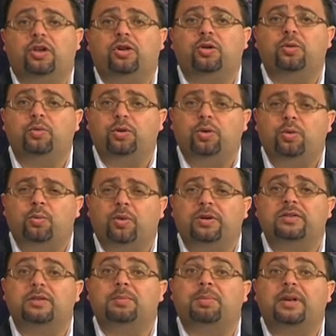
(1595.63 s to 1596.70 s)
You
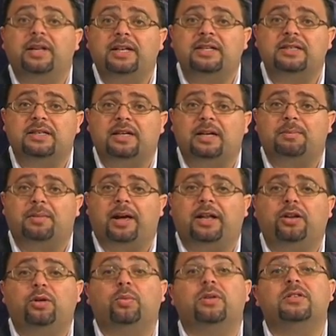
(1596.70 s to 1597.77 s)
want to please Him,
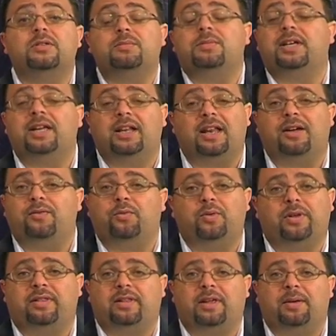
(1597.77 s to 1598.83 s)
and you want to be in love
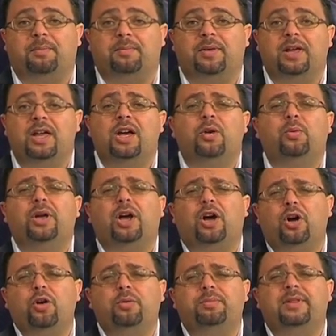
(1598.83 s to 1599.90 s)
with Him. We
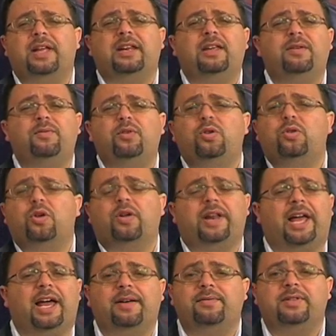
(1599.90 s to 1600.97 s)
hope that if you don't
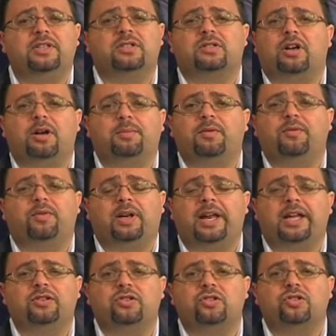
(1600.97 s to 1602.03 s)
have this type of
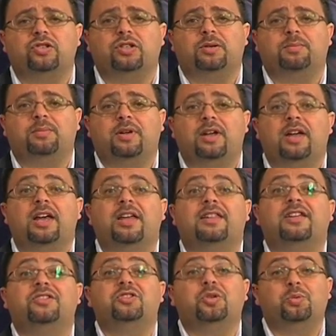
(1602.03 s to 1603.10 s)
relationship,
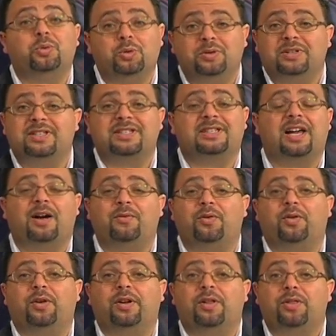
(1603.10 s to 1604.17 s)
that you will
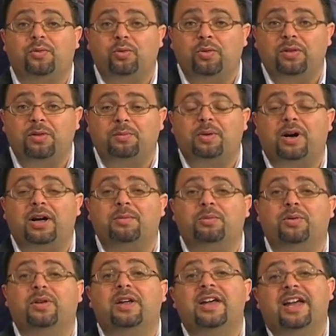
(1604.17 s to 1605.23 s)
discover it through the
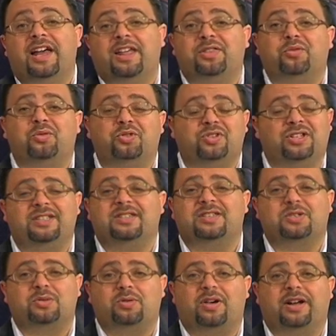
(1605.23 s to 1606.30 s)
Bible and through
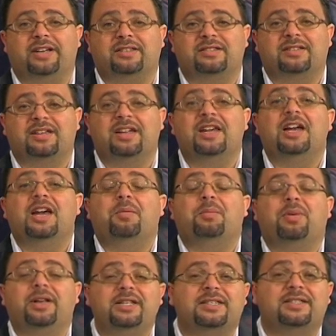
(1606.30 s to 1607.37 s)
Jesus Christ.
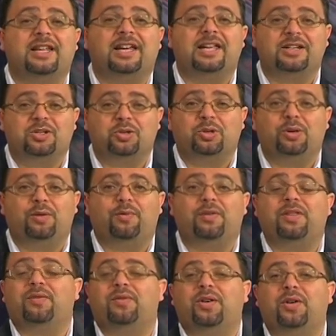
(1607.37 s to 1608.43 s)
Please stay in tune for
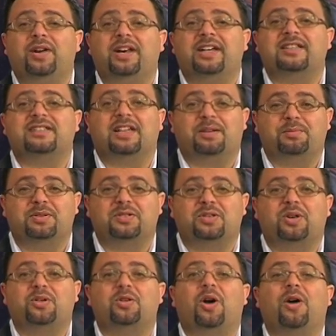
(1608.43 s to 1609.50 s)
the very next
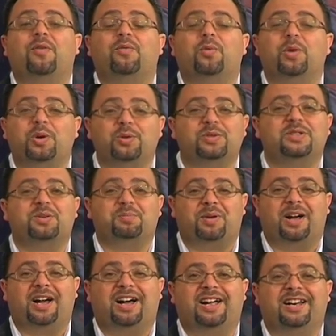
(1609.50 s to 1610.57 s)
episode of Worlds
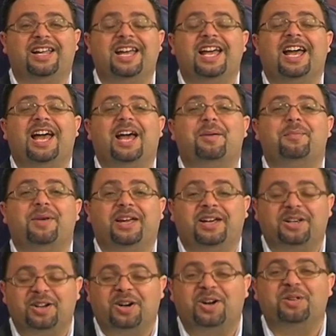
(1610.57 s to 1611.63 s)
Apart, and may
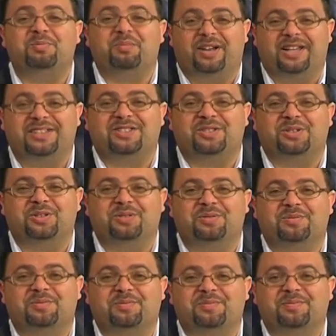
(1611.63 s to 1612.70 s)
God bless you.